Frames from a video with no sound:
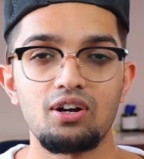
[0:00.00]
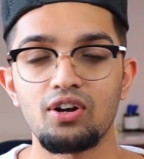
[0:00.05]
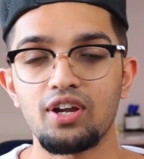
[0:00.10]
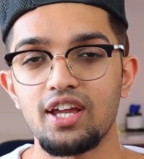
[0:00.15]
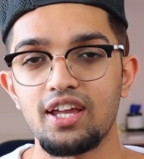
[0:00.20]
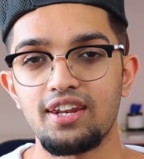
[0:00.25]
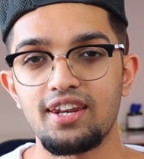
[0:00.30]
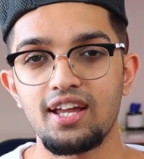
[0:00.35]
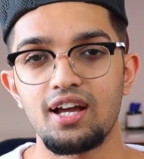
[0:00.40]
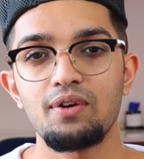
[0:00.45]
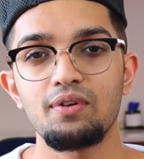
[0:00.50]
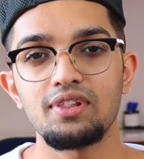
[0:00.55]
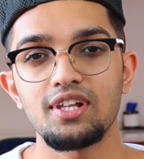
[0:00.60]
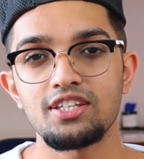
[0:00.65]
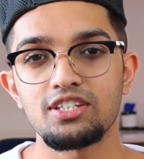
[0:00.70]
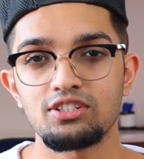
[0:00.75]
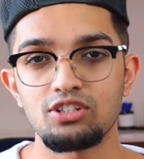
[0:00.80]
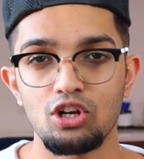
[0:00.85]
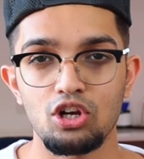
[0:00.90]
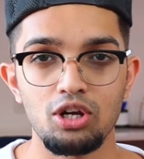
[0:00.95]
Okay, now
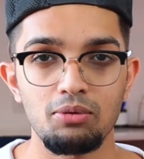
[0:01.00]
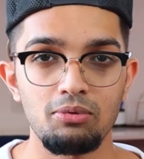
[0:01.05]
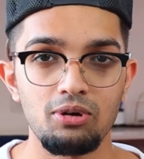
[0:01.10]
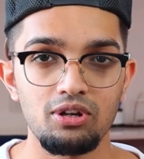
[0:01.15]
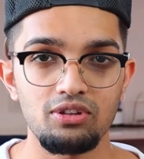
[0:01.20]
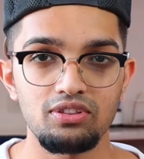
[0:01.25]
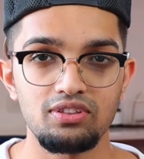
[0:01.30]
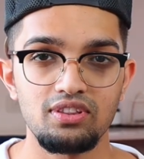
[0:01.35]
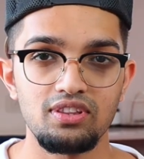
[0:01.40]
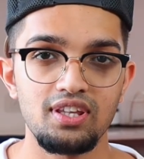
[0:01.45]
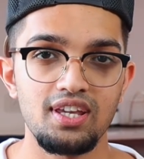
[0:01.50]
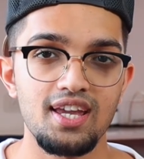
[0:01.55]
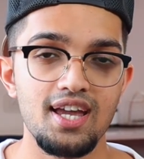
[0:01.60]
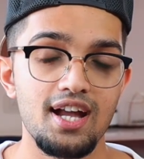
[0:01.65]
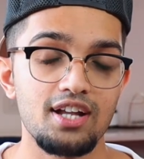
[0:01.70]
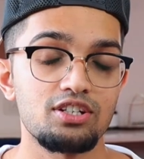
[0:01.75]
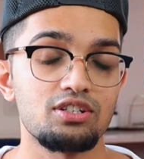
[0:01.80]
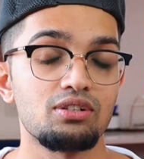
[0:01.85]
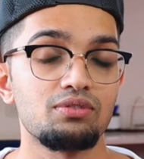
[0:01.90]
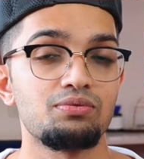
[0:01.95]
let's talk about the
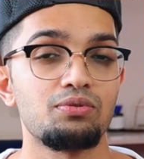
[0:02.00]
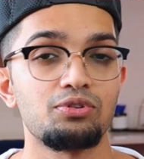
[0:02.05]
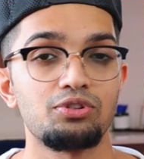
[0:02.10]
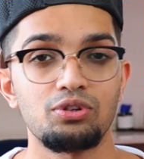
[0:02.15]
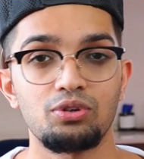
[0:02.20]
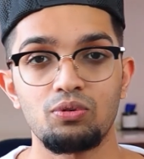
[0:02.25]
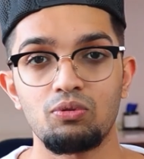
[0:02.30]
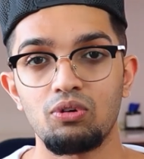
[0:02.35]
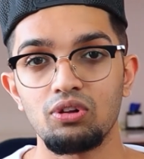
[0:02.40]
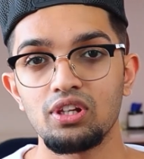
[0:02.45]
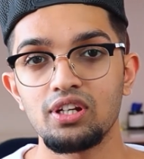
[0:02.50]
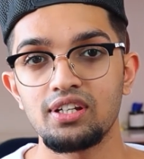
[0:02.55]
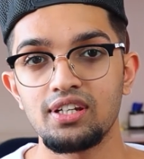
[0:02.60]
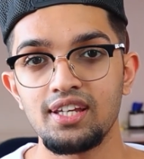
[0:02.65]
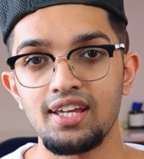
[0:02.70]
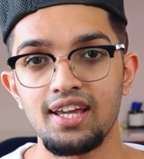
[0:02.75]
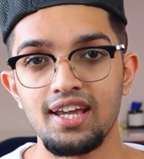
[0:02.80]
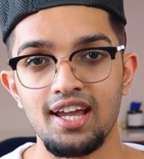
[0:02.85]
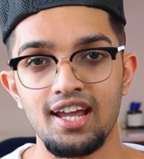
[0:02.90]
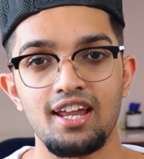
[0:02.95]
actual photo
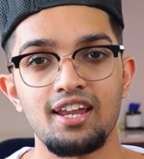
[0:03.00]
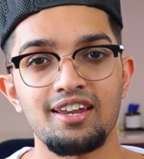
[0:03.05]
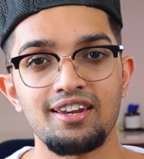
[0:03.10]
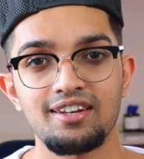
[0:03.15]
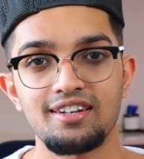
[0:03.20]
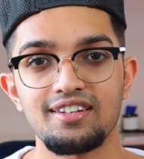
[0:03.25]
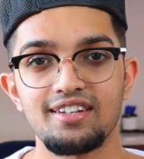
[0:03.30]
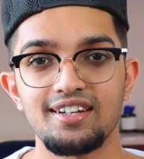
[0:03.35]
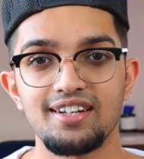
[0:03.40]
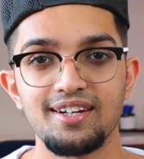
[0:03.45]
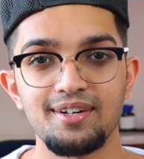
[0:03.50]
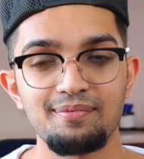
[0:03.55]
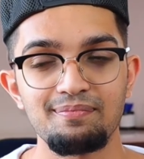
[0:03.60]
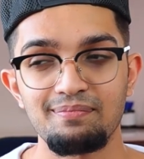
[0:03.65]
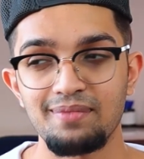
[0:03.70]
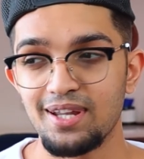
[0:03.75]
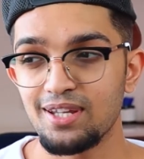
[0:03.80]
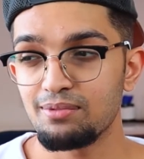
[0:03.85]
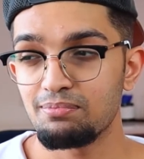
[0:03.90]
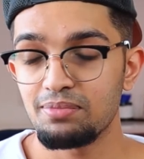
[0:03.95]
quality and
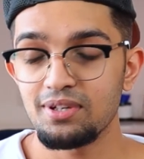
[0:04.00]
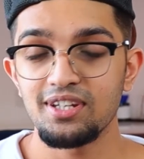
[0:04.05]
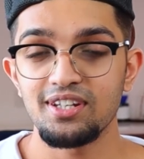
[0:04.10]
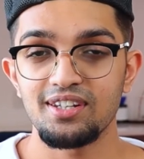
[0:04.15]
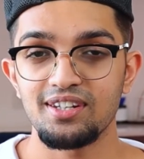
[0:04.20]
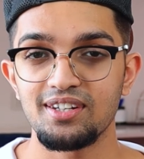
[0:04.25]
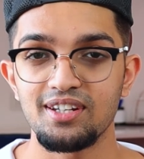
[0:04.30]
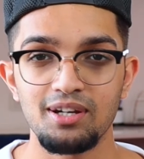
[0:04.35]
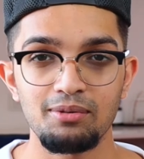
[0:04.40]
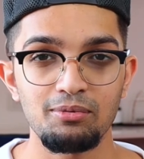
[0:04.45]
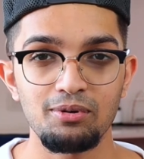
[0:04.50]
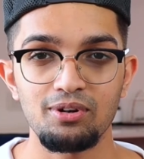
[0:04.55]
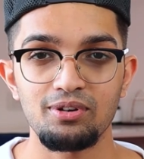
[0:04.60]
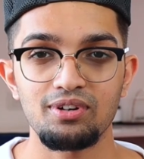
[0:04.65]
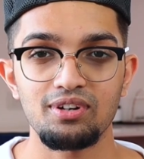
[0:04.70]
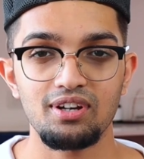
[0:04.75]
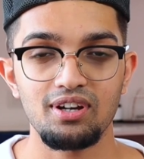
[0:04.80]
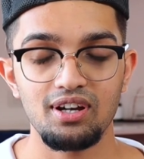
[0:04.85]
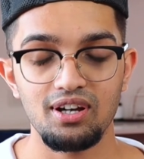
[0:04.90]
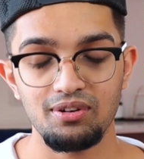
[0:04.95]
my opinion
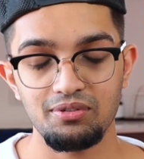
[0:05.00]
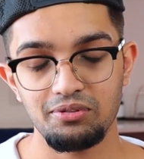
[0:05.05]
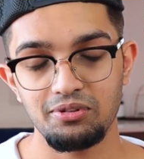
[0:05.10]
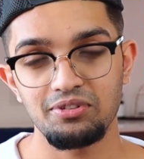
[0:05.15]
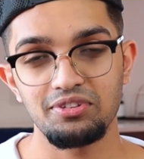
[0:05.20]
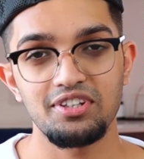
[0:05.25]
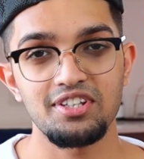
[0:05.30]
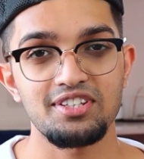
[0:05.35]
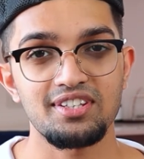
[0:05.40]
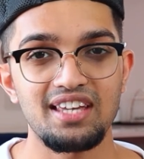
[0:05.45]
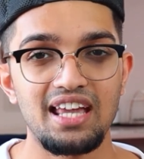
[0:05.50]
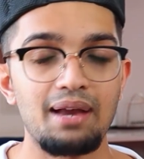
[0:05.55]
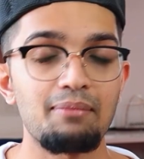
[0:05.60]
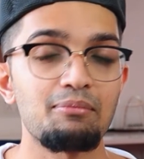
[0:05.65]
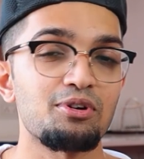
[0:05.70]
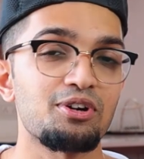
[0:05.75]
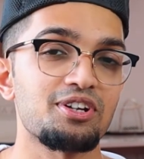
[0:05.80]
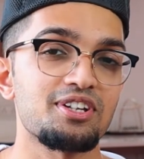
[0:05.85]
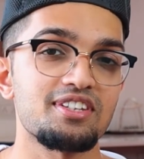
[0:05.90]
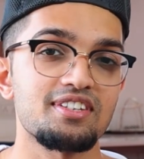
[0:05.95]
about how good this camera